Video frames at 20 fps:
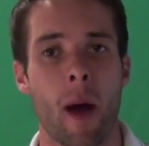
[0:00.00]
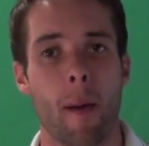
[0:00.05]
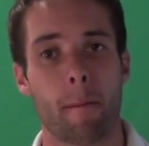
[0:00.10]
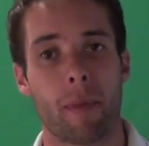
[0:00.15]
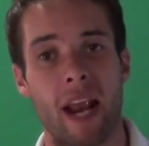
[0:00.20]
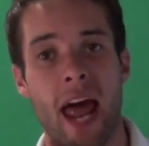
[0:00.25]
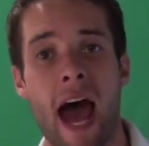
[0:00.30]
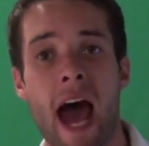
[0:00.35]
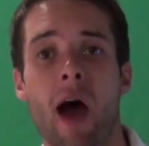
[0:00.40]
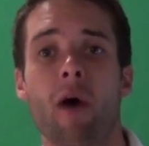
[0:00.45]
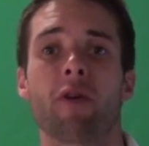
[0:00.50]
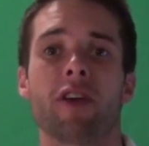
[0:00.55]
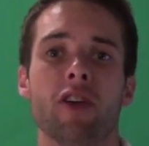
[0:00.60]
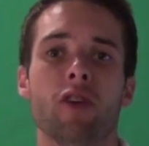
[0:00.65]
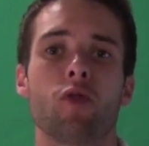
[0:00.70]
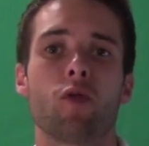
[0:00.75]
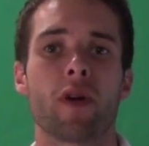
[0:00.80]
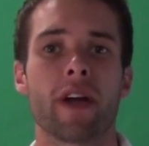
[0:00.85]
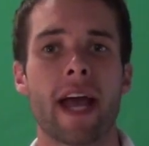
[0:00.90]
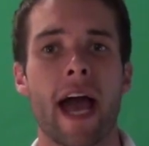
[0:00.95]
But how do
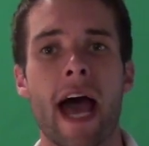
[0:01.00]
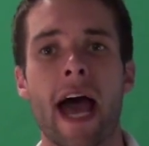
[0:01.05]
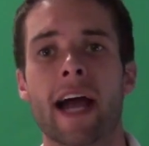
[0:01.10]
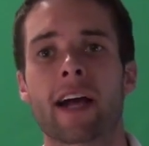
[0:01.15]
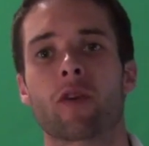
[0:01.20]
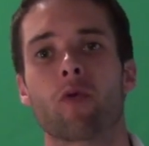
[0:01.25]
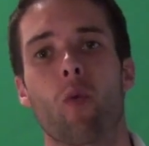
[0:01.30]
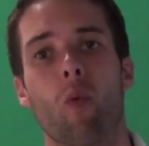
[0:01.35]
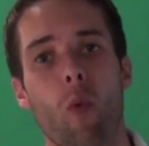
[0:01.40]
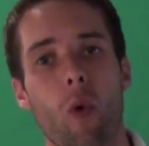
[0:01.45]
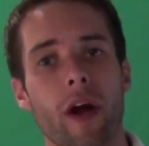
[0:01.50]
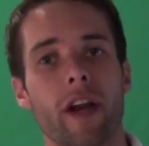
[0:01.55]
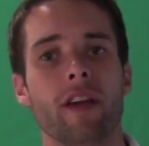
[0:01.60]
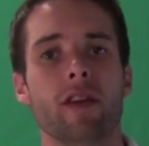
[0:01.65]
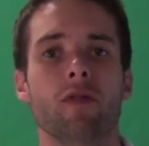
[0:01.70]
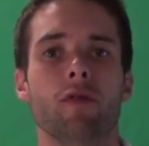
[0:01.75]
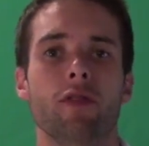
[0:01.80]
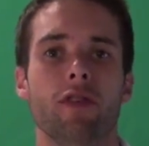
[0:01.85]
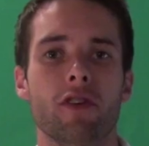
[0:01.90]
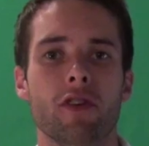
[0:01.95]
you react? What do
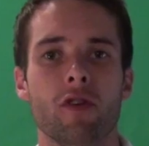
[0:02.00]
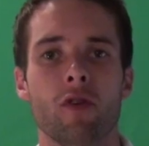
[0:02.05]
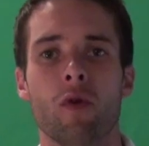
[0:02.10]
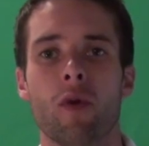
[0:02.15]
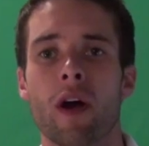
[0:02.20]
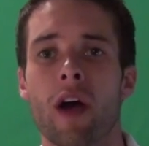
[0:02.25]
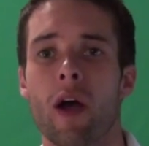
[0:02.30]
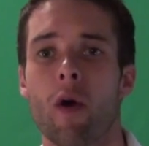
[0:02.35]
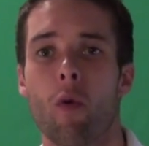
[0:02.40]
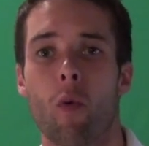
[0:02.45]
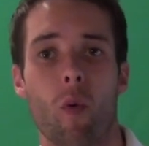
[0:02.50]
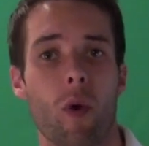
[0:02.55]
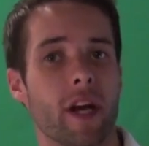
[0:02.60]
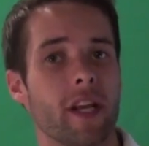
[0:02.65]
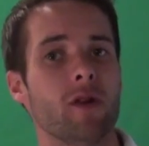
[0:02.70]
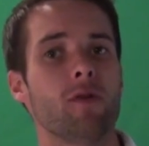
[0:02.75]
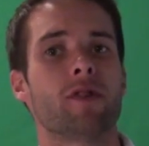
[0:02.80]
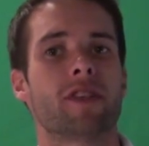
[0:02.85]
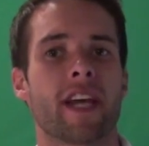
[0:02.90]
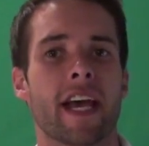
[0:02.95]
you do? What
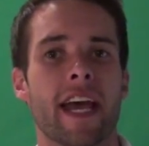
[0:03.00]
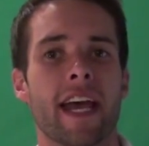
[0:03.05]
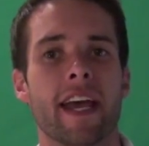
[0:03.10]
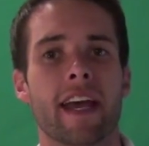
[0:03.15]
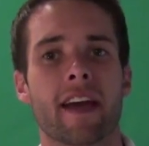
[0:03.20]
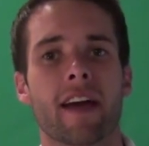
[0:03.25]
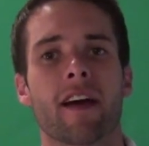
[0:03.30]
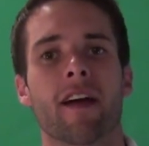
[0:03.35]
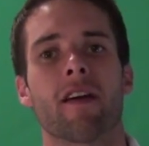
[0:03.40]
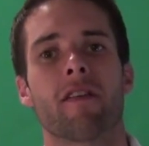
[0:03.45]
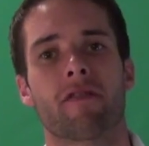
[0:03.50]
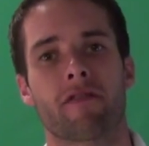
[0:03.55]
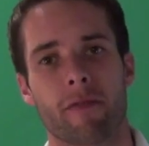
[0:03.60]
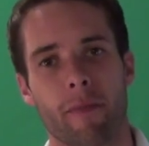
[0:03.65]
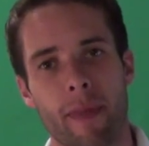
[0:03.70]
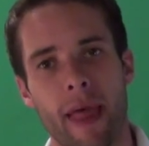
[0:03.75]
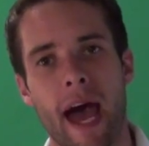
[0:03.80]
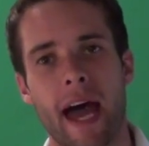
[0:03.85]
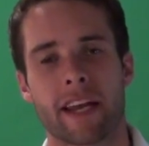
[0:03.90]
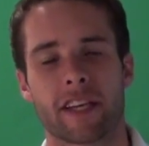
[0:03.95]
do you take
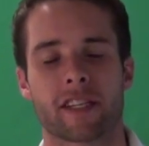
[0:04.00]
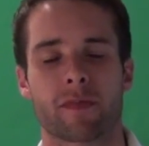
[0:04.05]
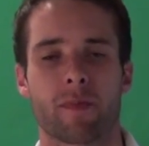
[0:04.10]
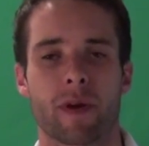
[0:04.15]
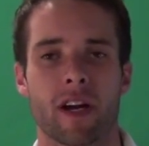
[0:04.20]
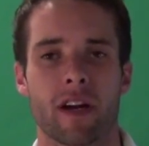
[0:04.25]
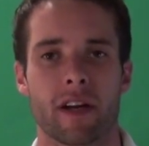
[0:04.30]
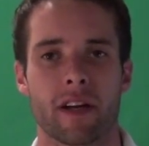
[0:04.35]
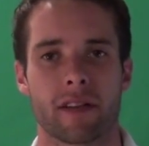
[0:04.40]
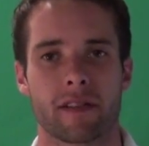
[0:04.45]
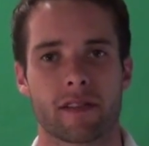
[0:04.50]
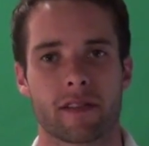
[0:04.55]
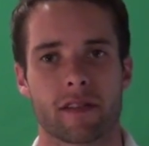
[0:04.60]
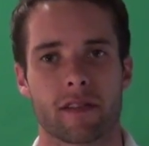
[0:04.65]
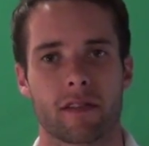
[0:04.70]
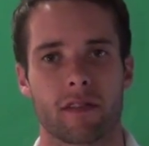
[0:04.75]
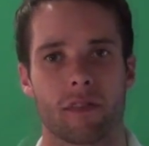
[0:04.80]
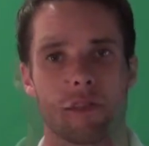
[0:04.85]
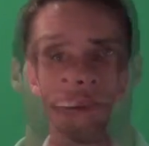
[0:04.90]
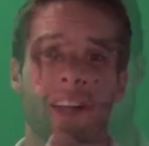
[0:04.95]
from that
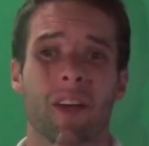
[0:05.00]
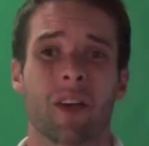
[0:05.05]
experience?